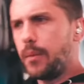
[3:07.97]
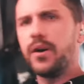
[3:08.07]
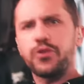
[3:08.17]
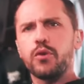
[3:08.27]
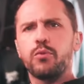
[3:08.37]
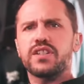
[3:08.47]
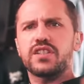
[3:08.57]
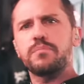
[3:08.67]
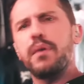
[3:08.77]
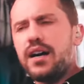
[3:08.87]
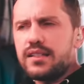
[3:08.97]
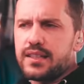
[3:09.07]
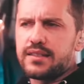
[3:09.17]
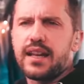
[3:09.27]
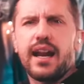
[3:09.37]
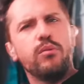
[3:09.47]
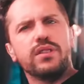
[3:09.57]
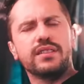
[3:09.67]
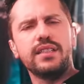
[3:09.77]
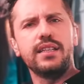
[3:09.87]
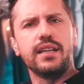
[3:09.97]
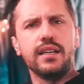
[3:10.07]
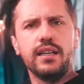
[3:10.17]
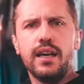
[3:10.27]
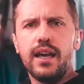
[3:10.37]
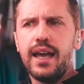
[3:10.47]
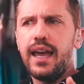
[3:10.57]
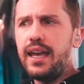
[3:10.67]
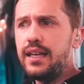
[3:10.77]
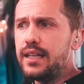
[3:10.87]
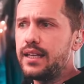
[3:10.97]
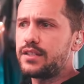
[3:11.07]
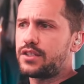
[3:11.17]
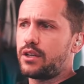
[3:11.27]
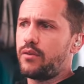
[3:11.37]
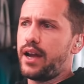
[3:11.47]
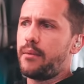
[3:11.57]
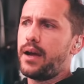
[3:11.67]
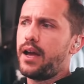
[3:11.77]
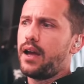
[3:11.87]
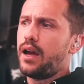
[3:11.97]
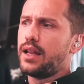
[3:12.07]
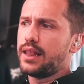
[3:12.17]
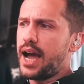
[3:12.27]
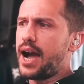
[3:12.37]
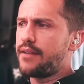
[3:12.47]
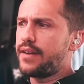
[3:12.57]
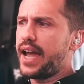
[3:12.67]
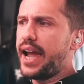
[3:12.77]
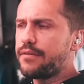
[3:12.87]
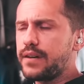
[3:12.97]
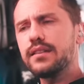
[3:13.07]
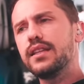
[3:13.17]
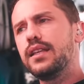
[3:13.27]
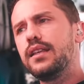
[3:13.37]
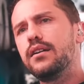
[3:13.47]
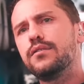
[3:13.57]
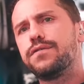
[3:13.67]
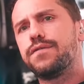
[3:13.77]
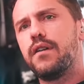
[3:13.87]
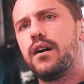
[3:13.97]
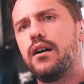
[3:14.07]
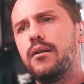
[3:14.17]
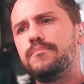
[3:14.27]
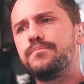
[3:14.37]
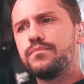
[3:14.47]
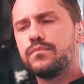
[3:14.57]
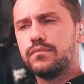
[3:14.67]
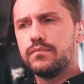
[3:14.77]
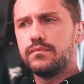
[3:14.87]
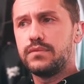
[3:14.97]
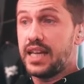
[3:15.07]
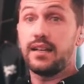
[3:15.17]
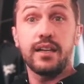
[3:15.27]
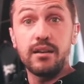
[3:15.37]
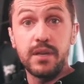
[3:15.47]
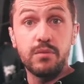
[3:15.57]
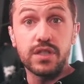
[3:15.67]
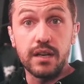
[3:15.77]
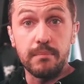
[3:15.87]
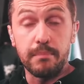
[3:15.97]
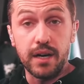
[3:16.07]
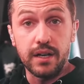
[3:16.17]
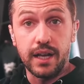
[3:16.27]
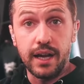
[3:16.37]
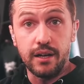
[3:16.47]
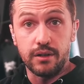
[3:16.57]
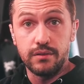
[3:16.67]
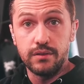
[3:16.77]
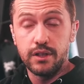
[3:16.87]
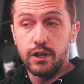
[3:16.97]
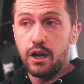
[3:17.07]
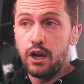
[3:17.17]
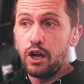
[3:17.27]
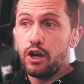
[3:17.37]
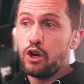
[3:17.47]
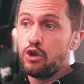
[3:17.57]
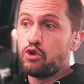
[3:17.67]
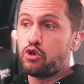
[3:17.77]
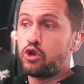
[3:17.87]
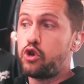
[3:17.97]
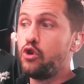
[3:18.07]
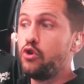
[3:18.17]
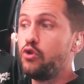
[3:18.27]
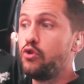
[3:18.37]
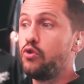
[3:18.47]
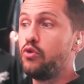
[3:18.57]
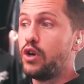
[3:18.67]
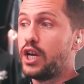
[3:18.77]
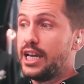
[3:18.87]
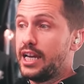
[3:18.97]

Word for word: But the responses that I was seeing in the Instagram live, everything from telling him he was gonna burn in hell to